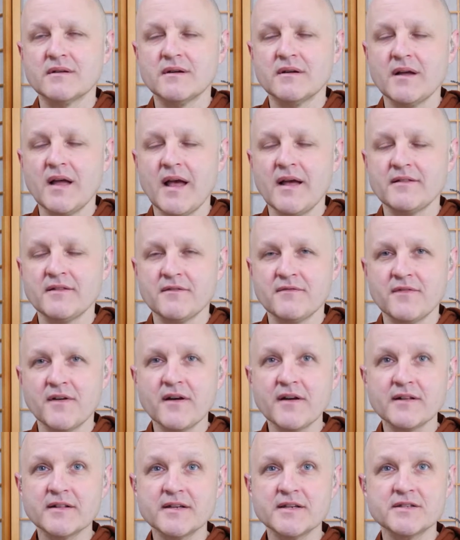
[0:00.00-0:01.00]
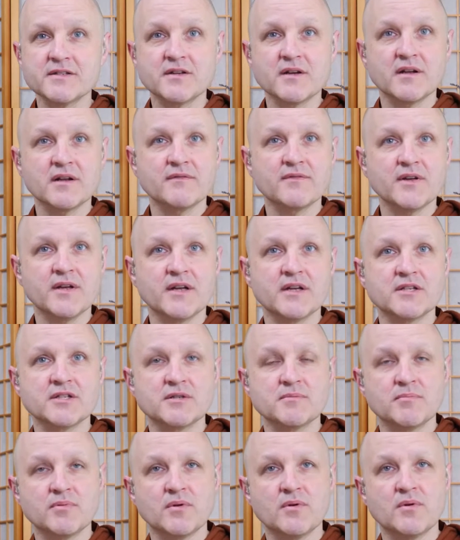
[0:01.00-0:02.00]
at the very least, kind of
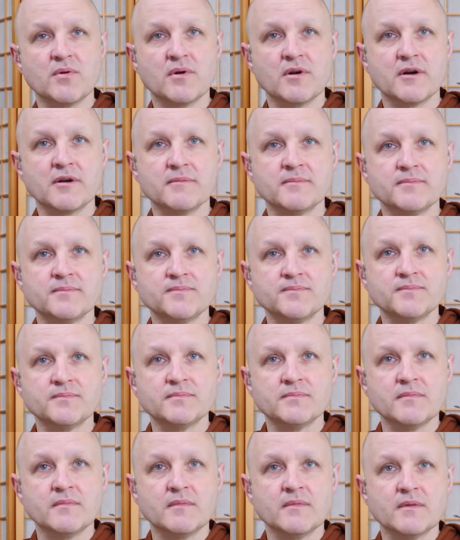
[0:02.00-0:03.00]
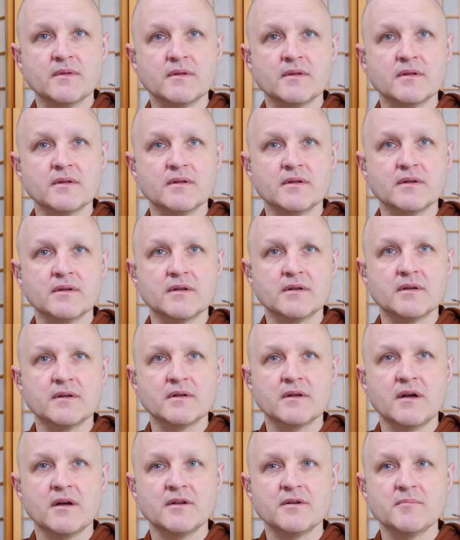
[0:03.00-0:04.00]
explore
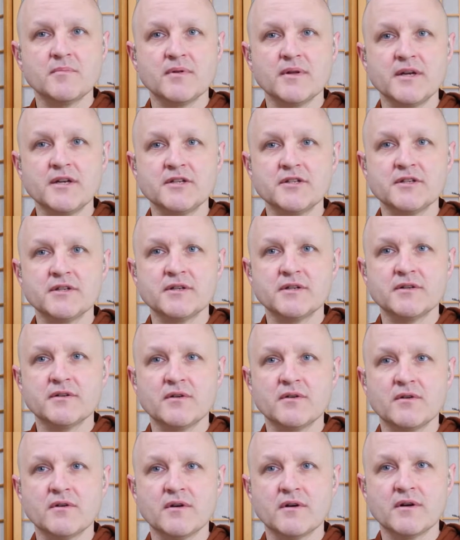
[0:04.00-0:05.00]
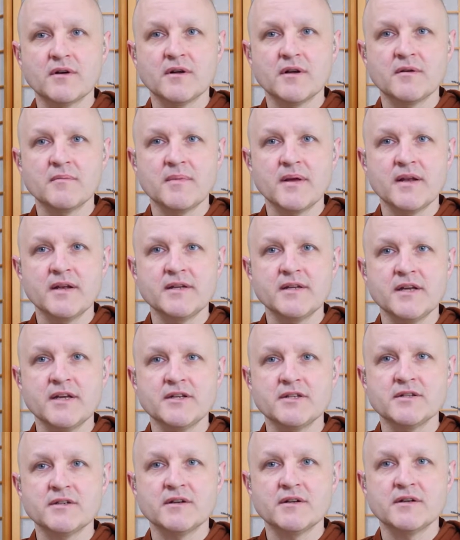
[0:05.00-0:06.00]
contemplation or a
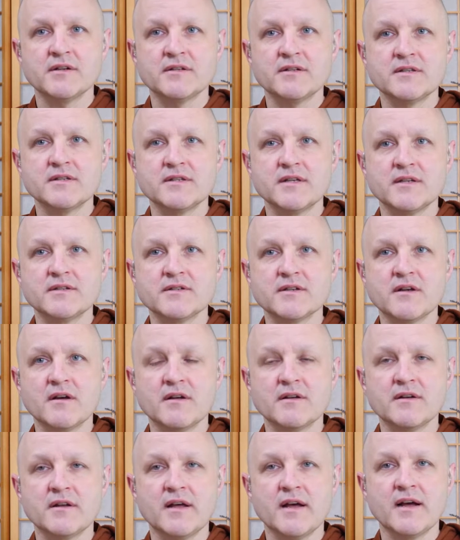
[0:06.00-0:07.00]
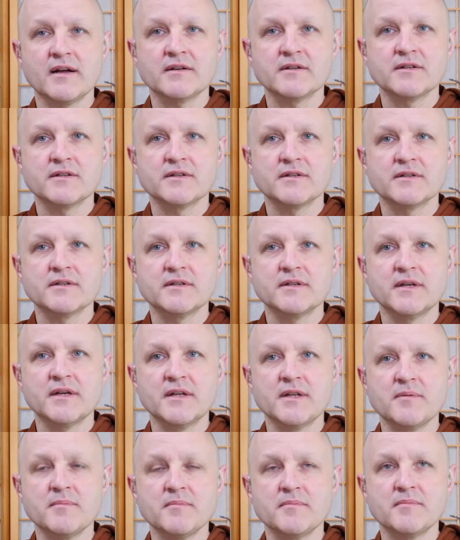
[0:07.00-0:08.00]
meditation on sense contact, and
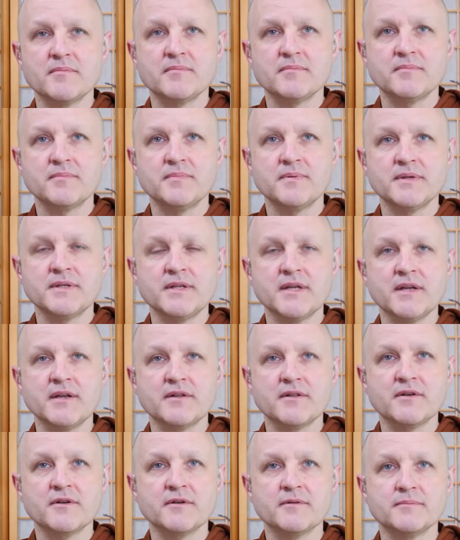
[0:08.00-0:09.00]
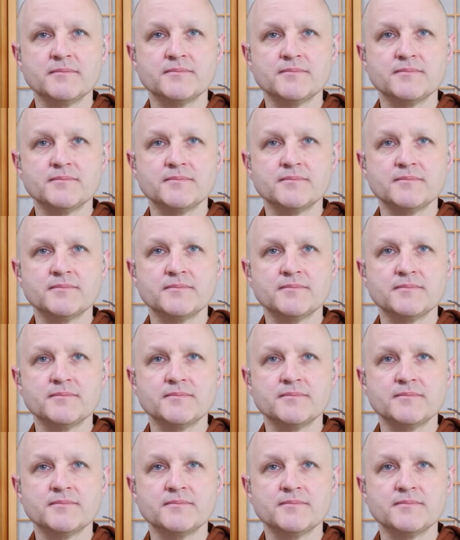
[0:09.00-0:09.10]
in particular,